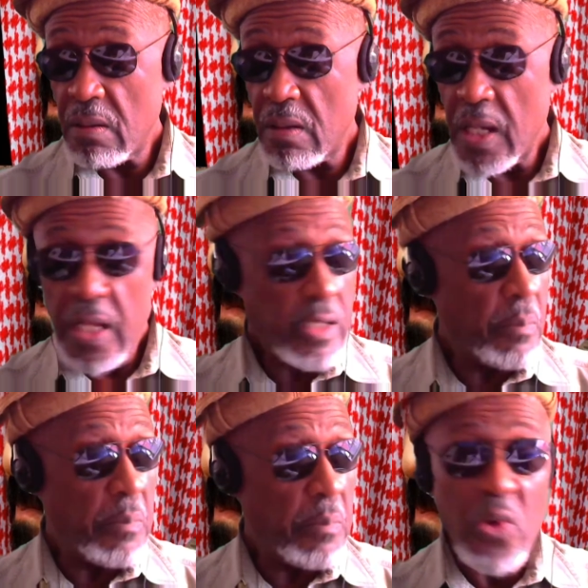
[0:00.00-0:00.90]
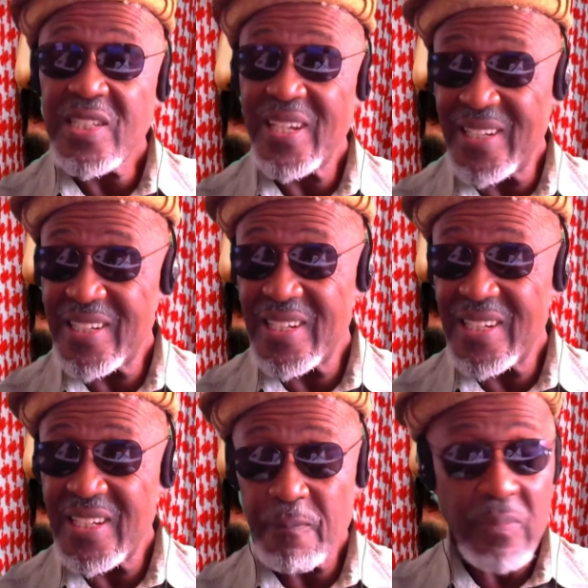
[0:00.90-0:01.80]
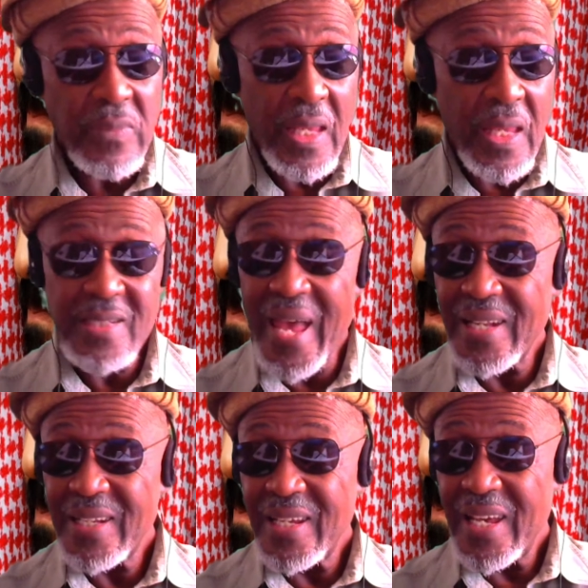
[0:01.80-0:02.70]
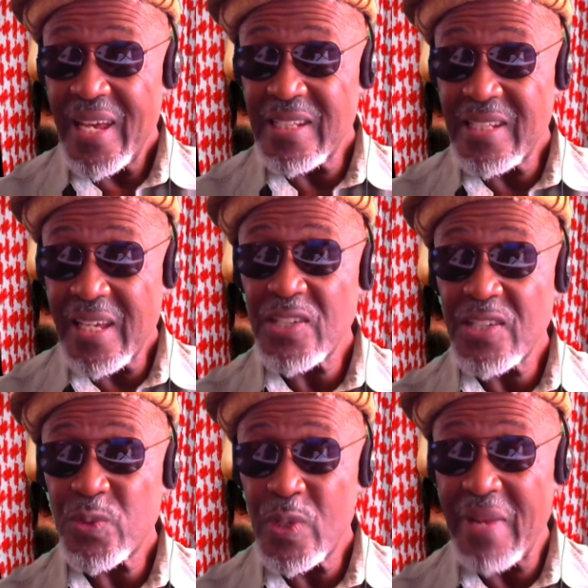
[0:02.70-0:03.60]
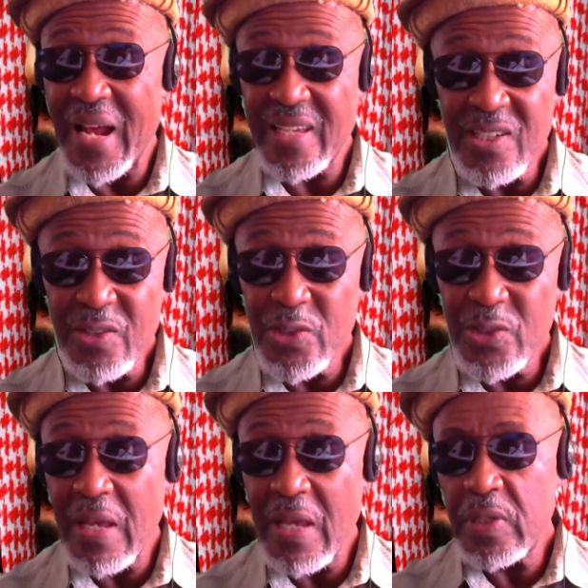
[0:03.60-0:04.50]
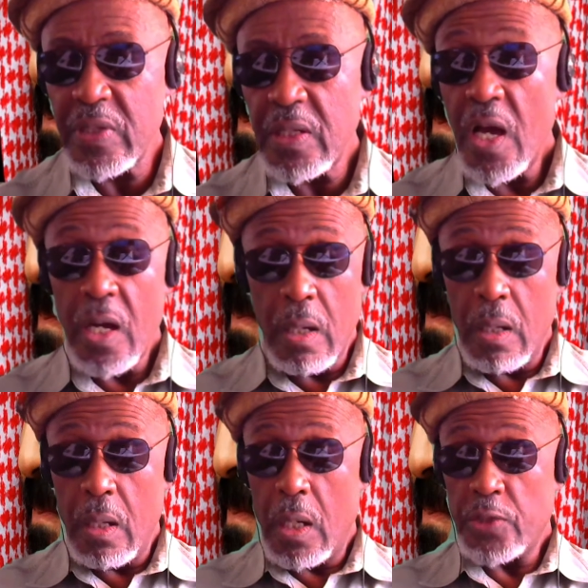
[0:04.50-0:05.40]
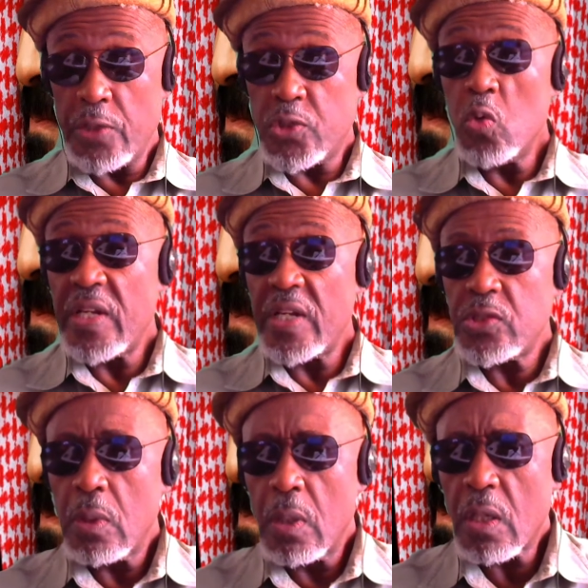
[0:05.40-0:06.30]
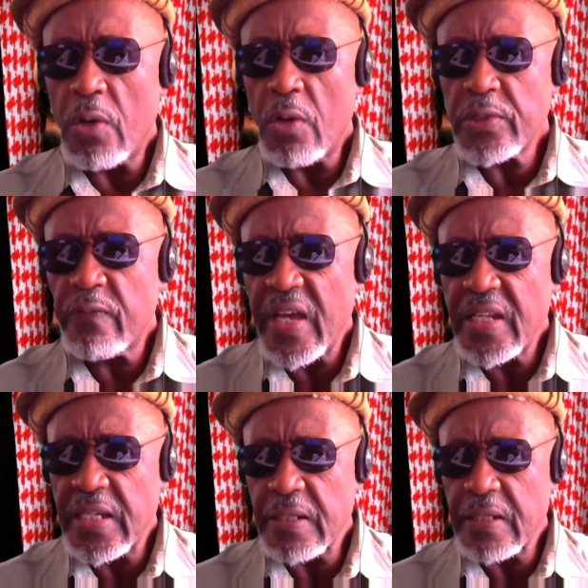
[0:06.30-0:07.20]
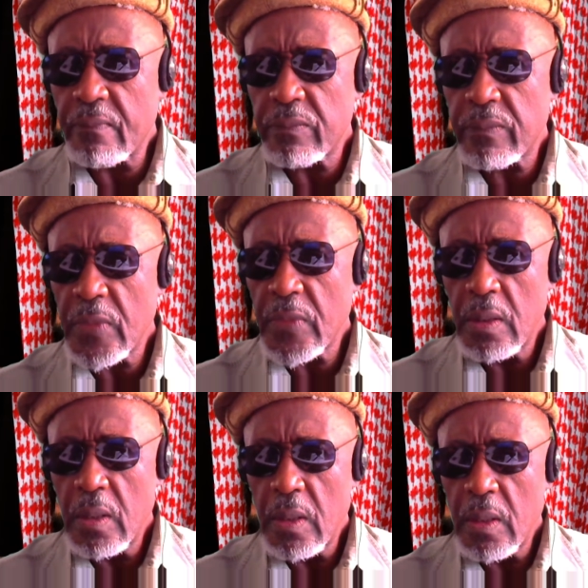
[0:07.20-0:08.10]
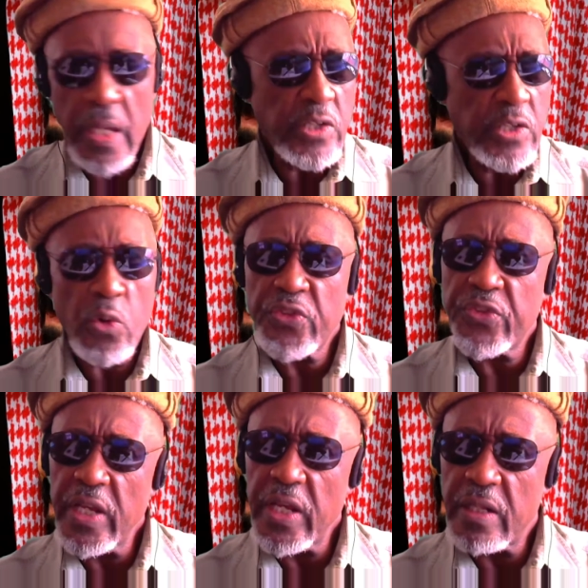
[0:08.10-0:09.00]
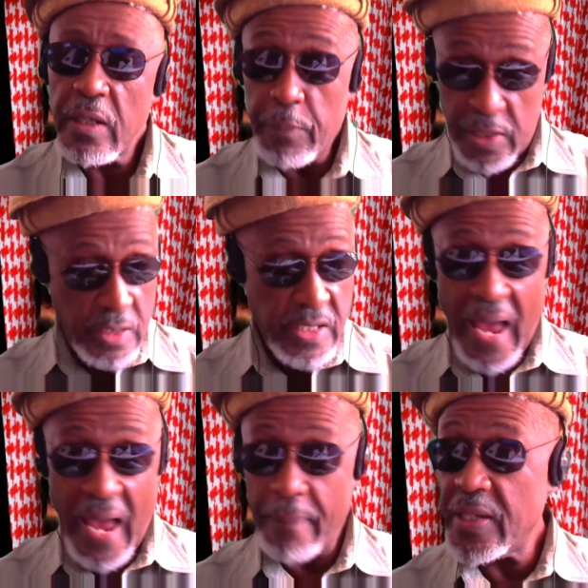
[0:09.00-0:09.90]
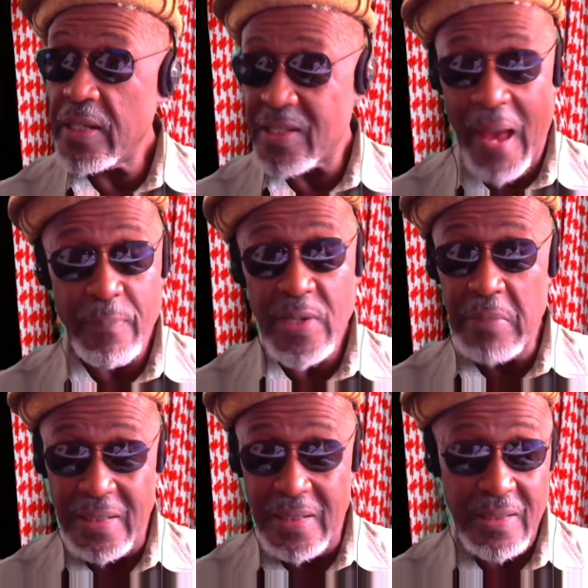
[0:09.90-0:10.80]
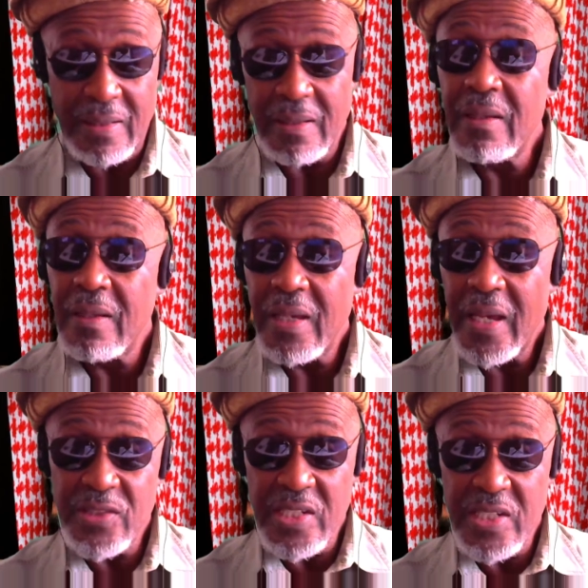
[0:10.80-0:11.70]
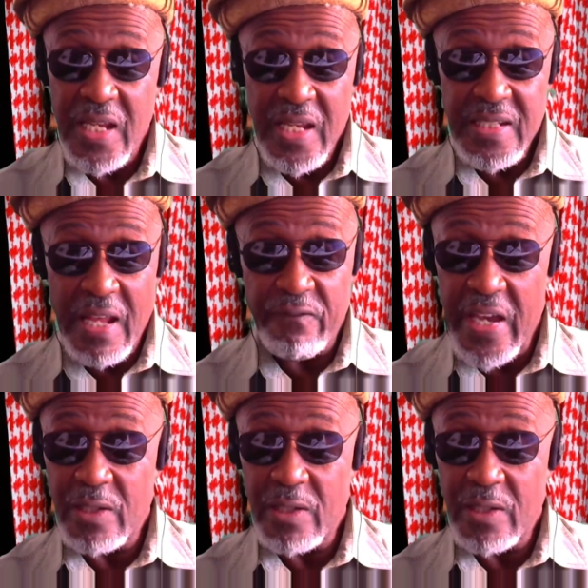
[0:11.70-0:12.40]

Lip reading: The mercy in it is that the consequence may not kill you. It may be a tumor that you cultivating, and you don't see it, but it's happening. It's happening immediately. It's just not fatal.